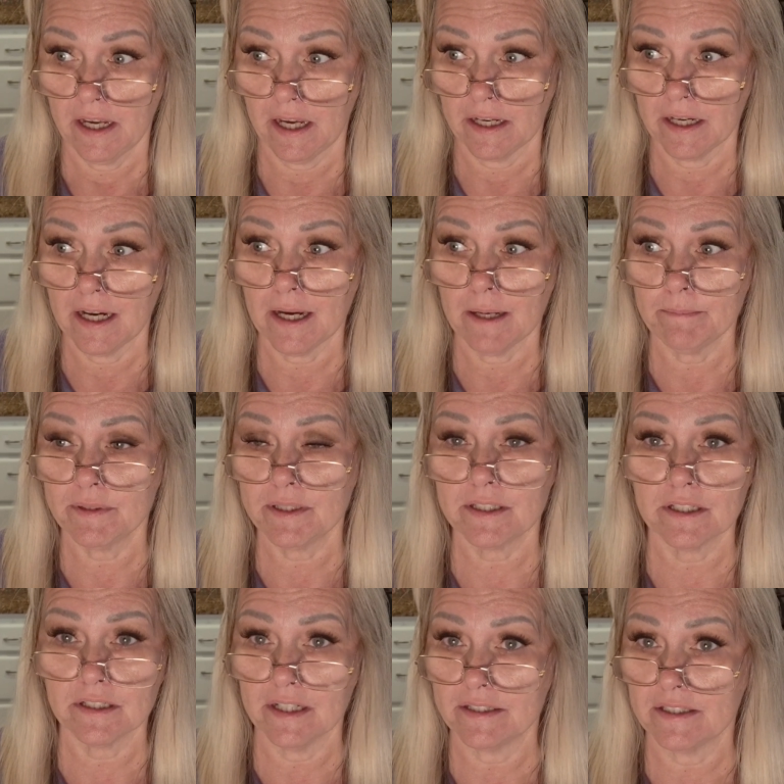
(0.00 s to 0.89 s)
And I'm
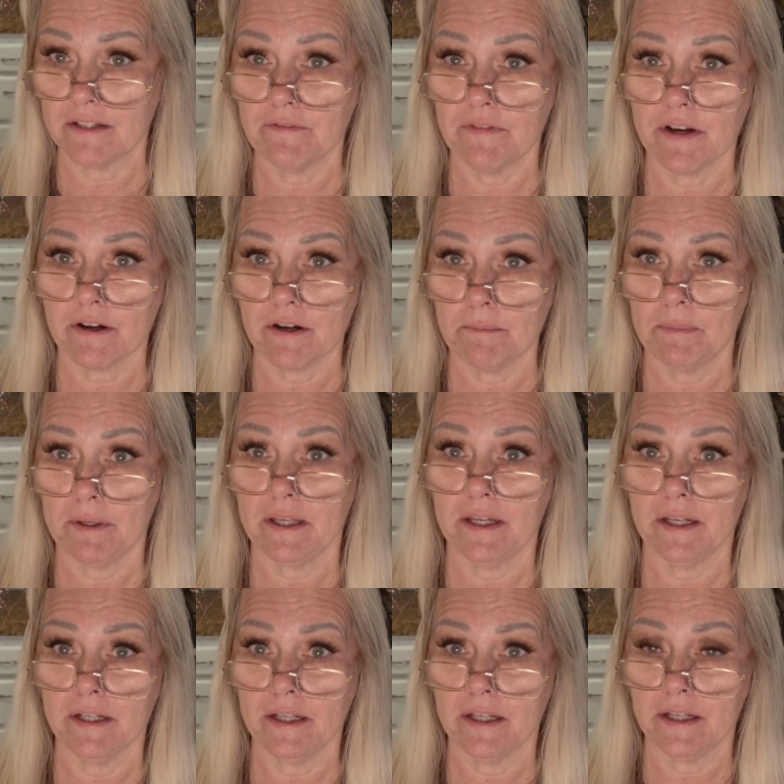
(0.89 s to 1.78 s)
still at the very
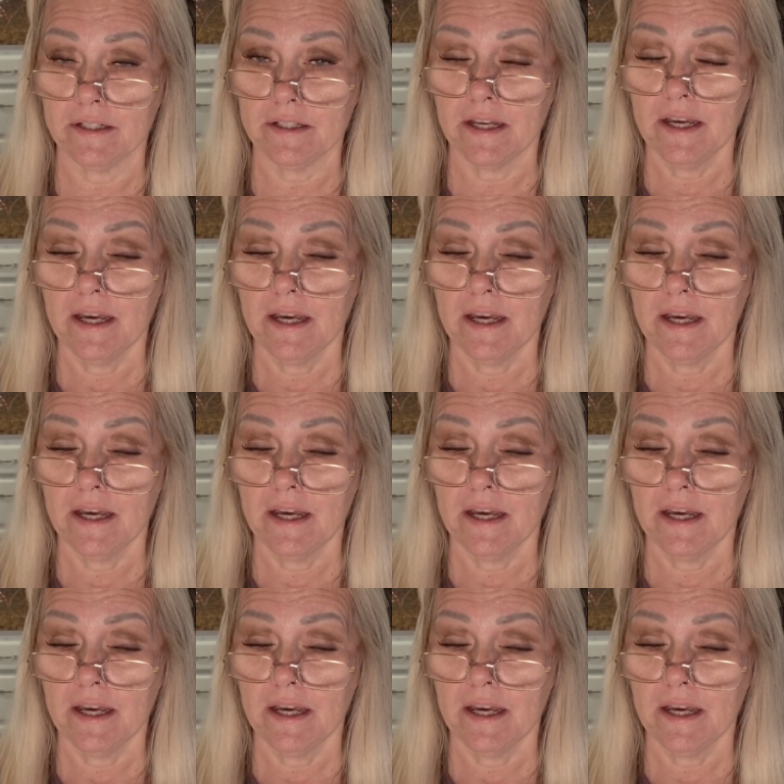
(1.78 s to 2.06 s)
beginning.